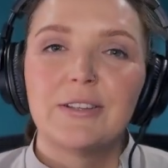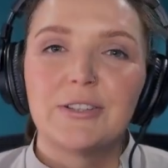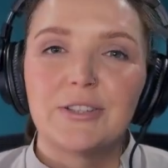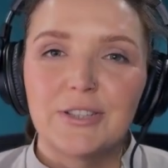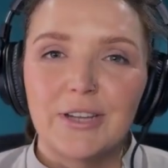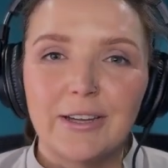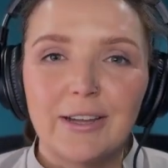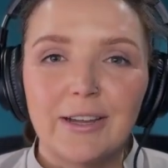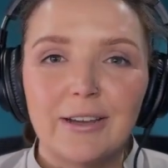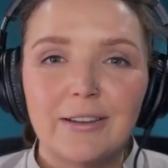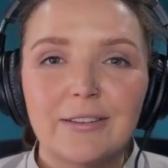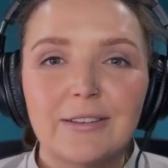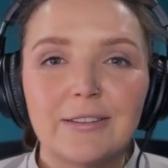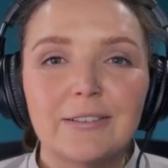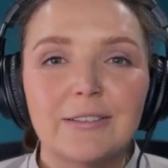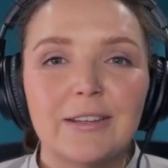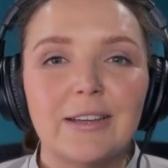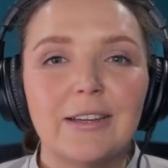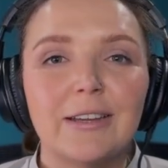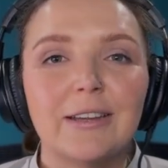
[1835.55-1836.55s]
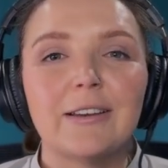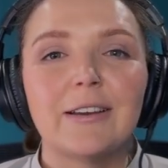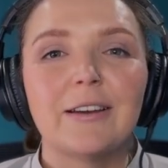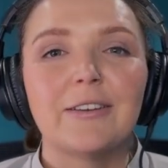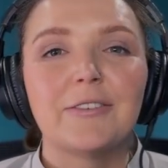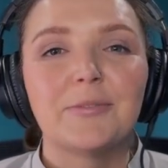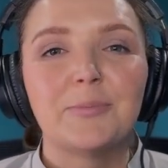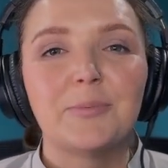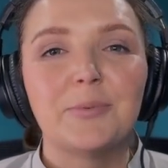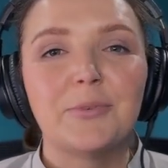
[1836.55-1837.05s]
Check out the link,
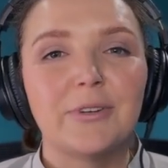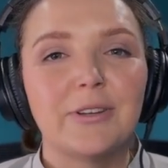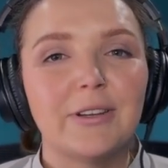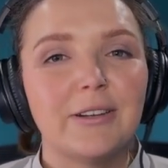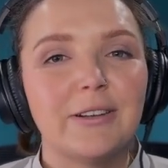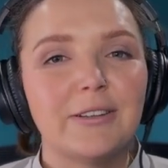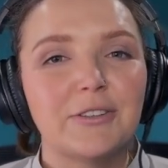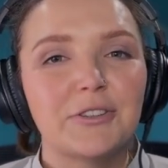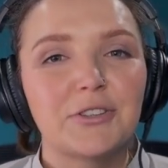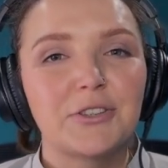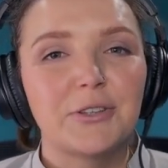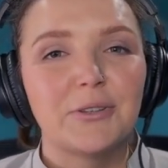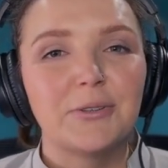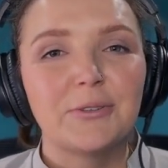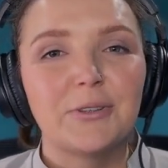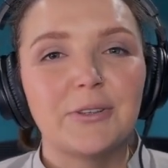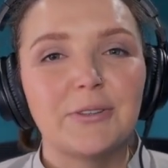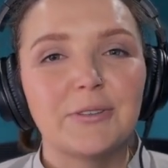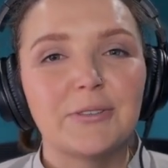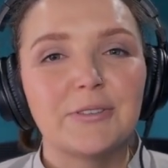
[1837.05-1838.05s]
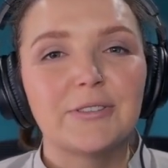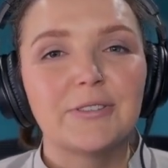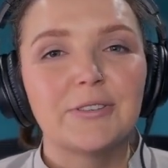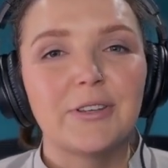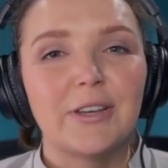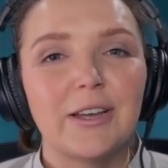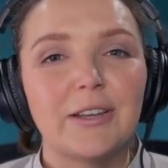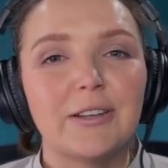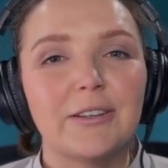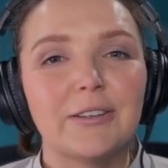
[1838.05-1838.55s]
I've put it in the show notes
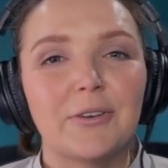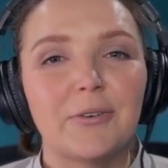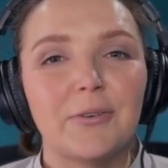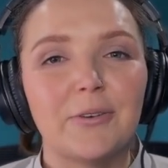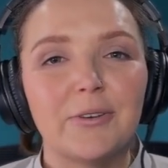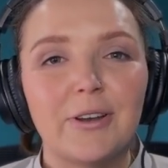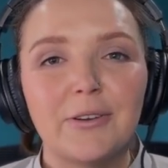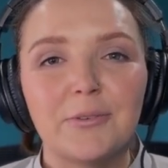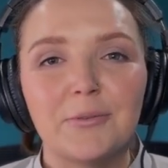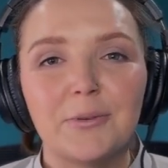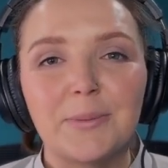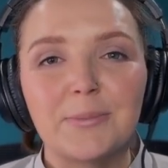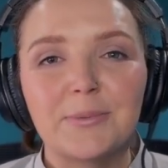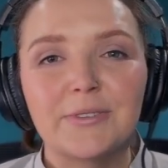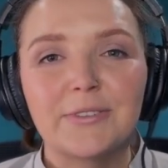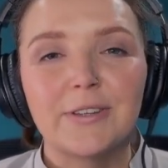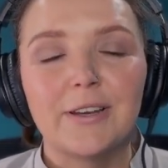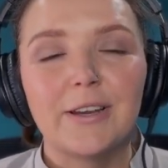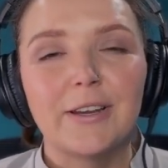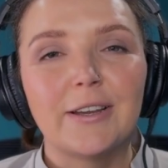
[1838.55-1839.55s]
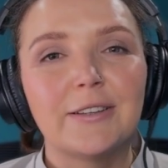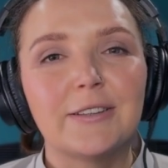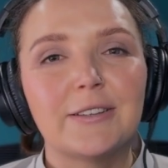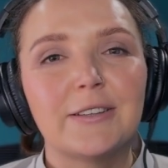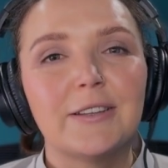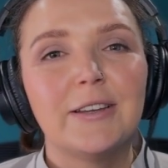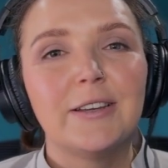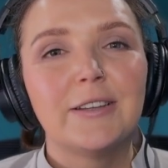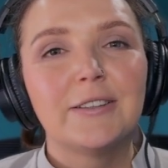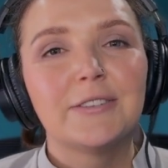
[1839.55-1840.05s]
and on our website,
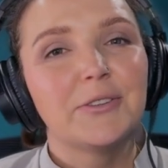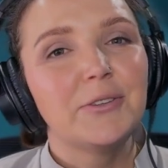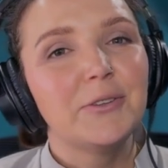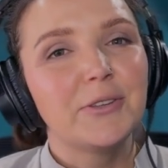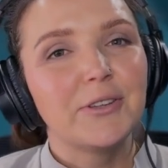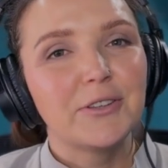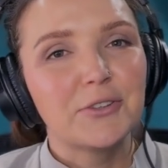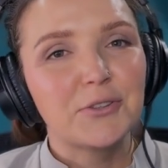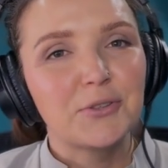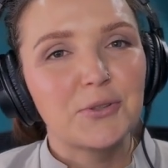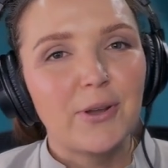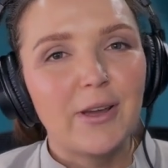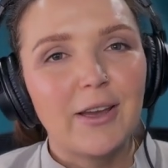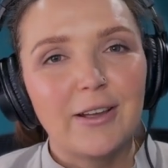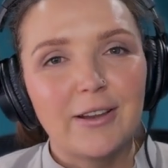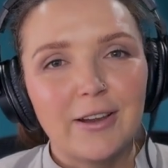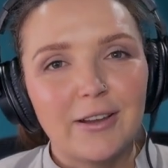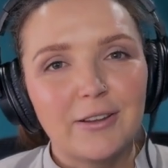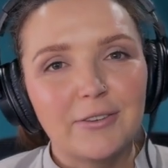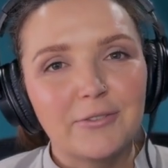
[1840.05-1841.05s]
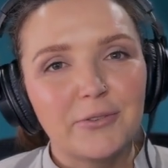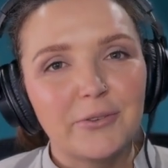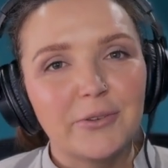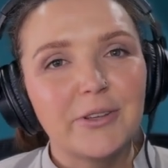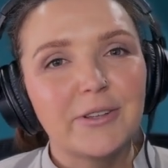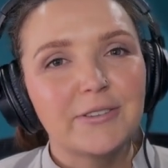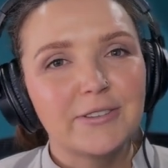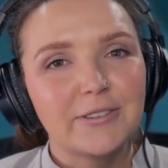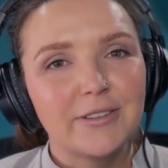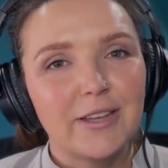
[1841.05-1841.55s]
so you can try it out for
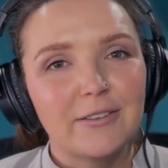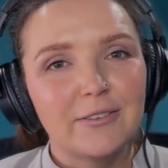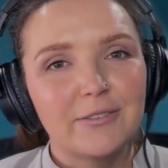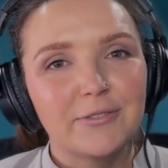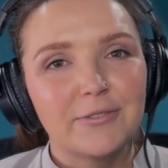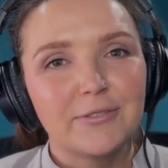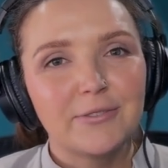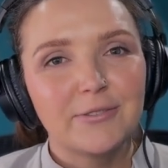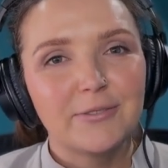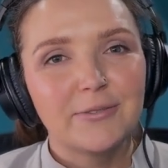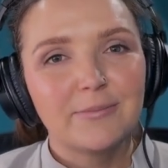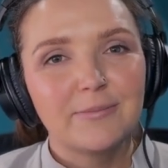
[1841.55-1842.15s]
yourself.